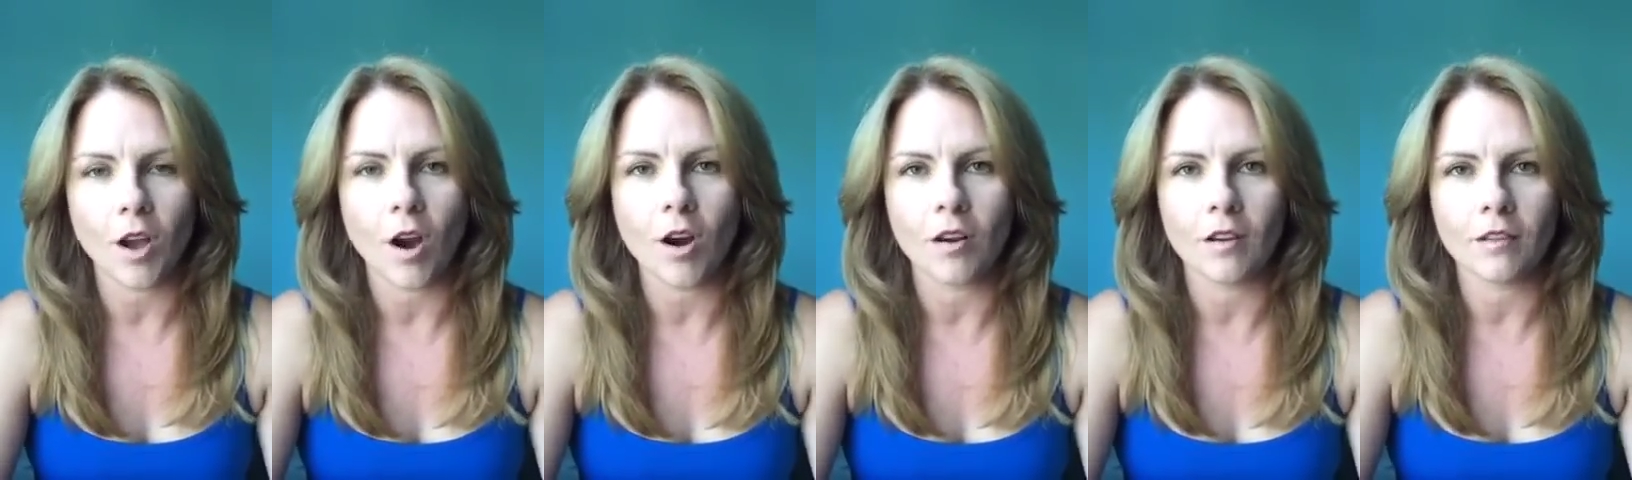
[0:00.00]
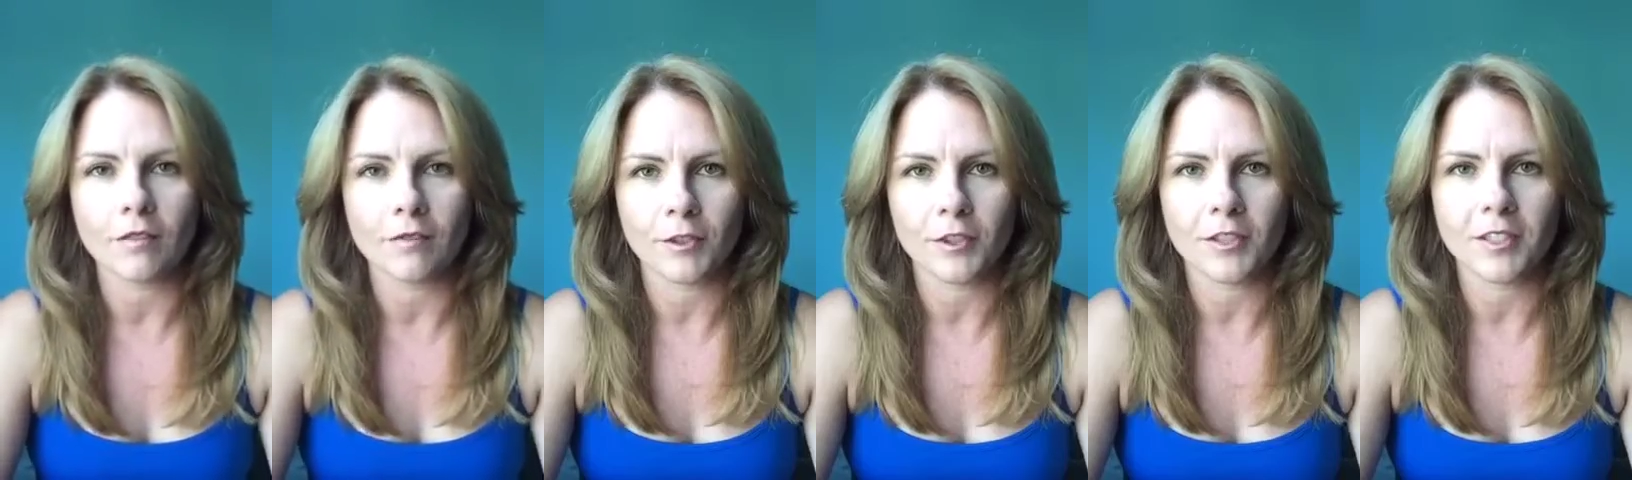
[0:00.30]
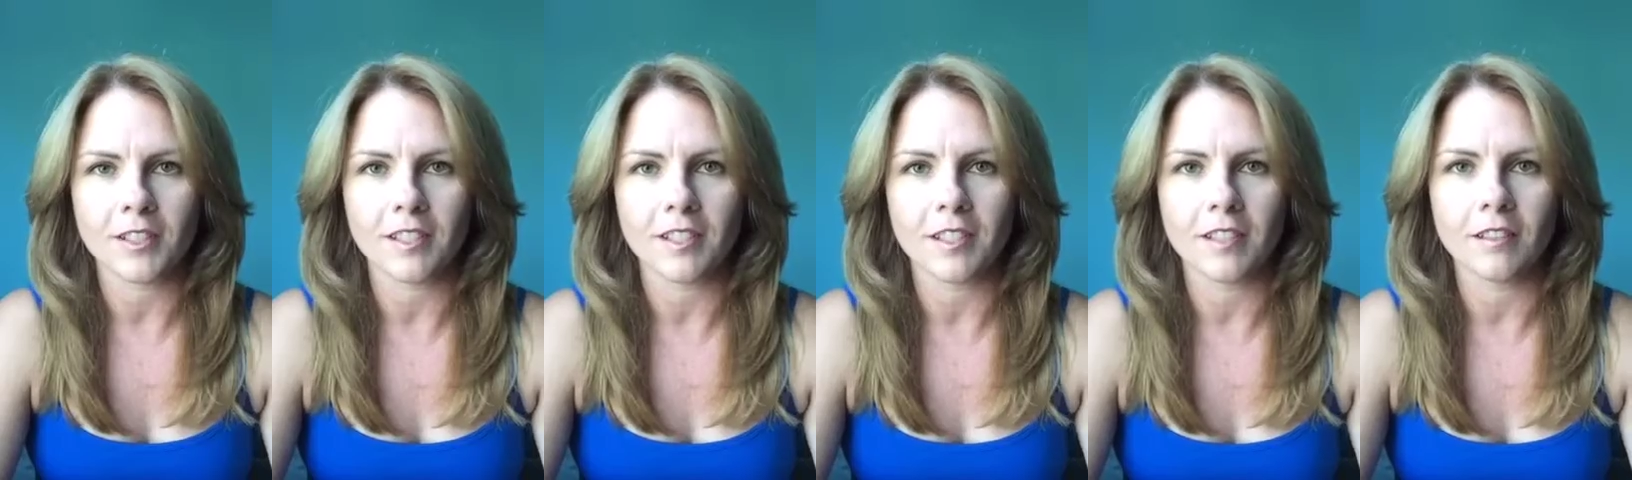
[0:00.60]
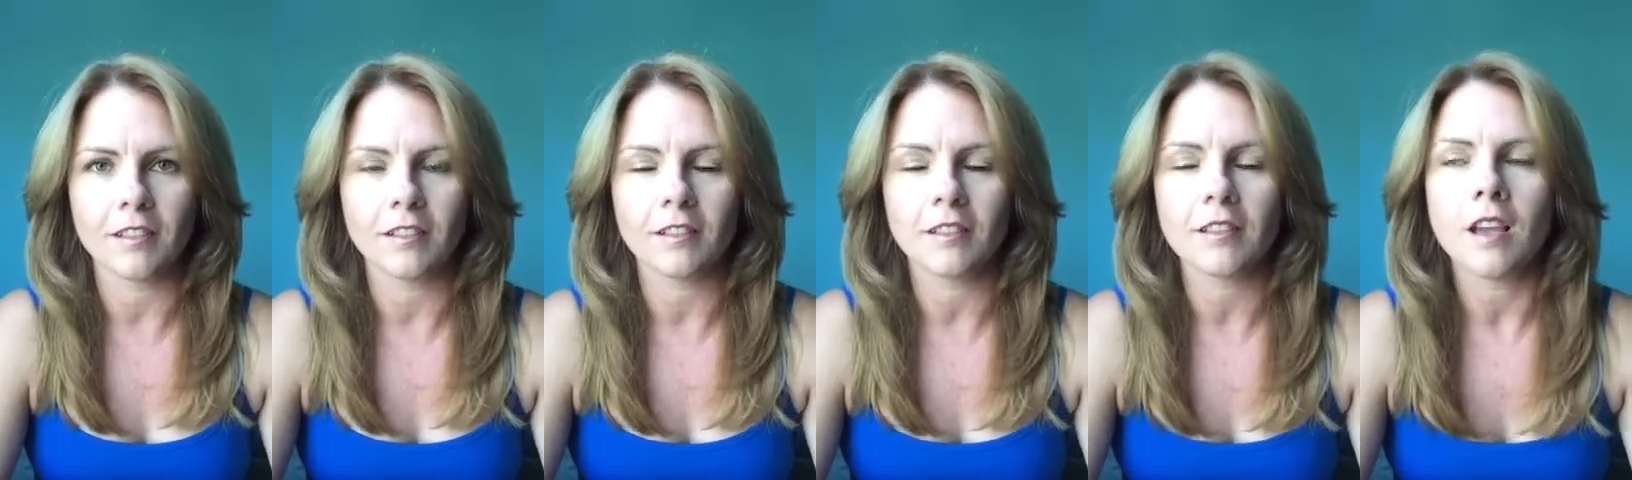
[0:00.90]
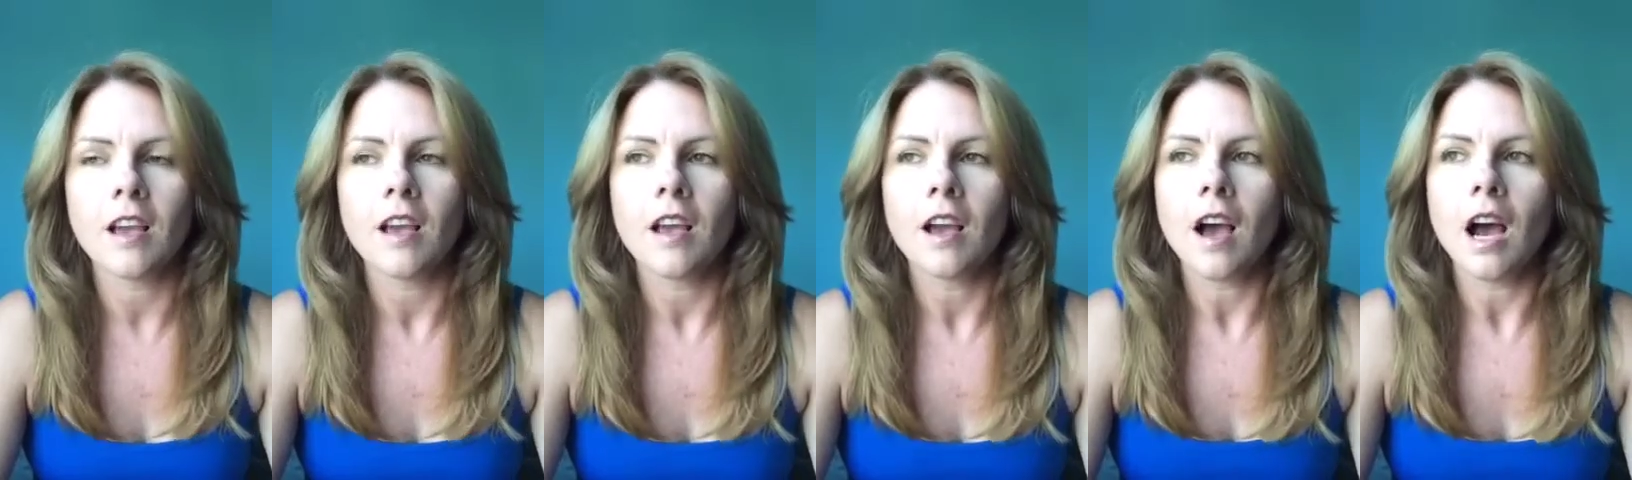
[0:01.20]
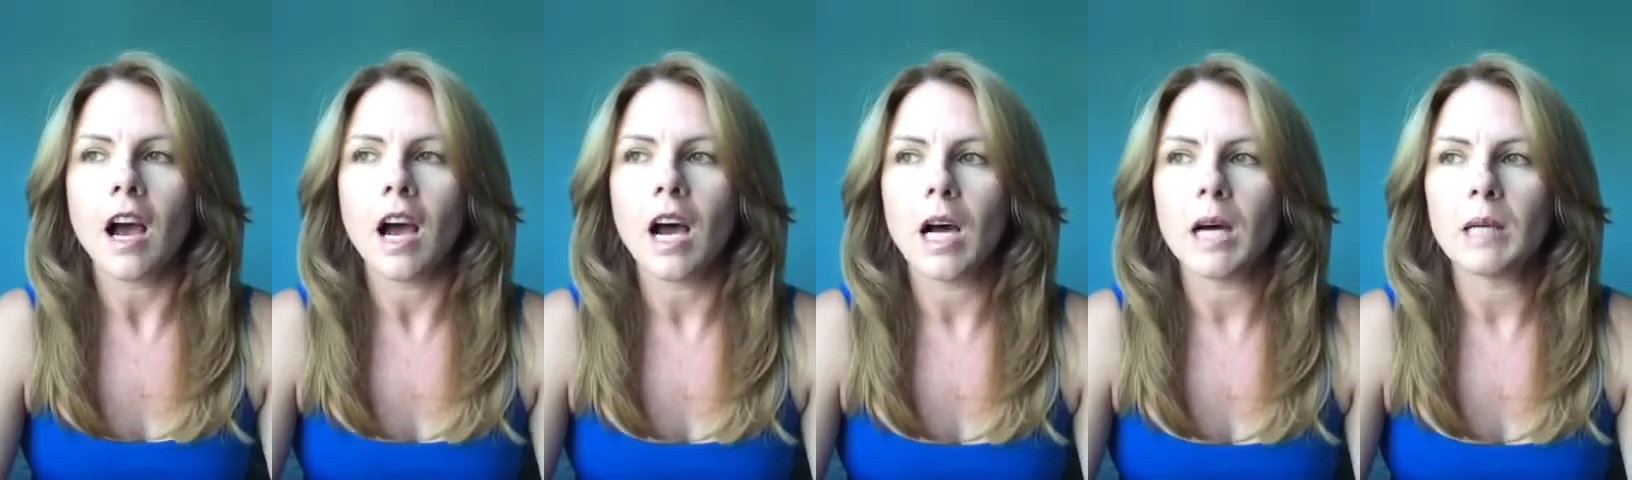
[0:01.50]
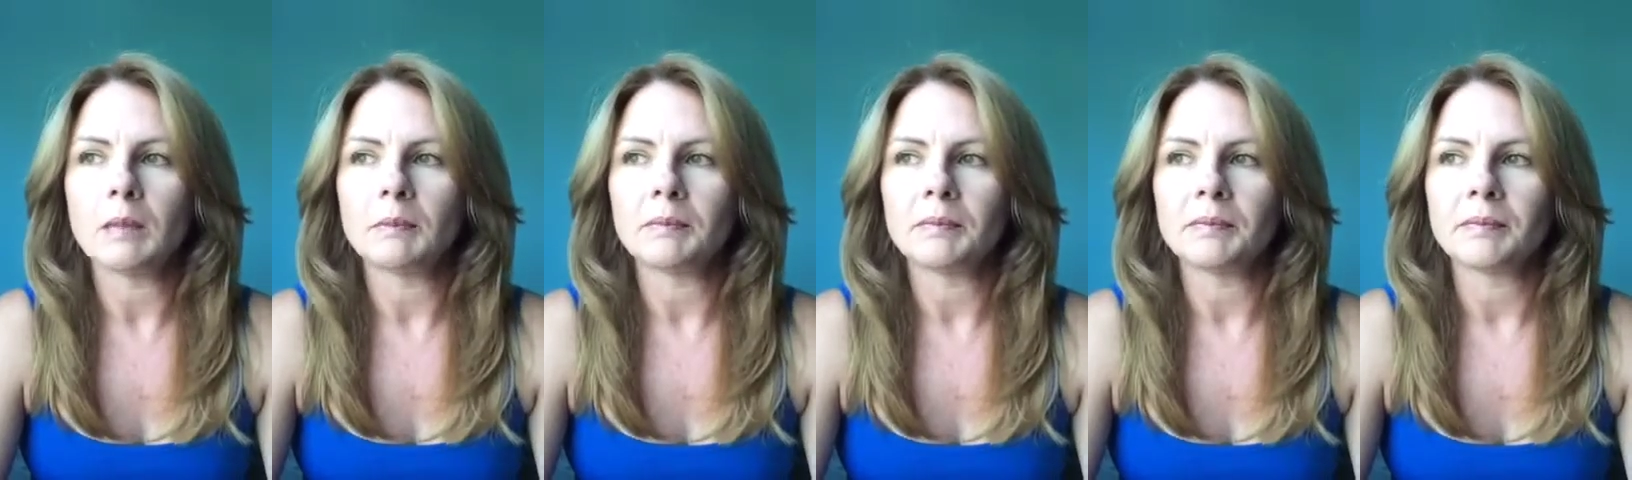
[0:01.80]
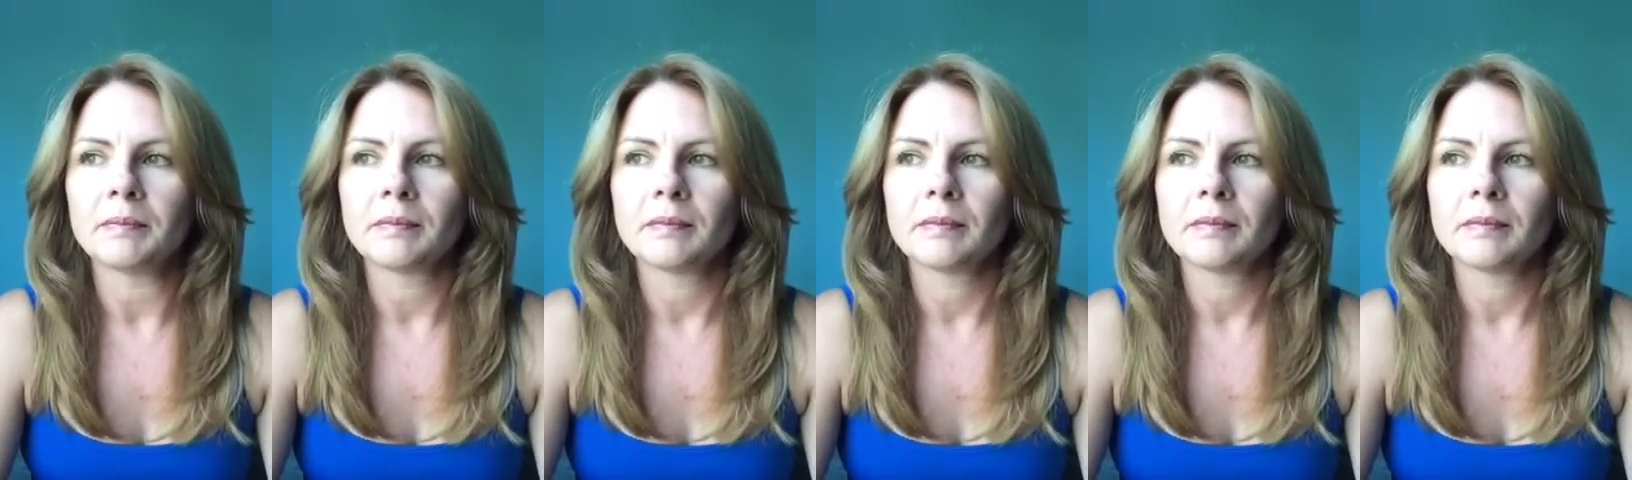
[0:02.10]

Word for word: are first distills. Um,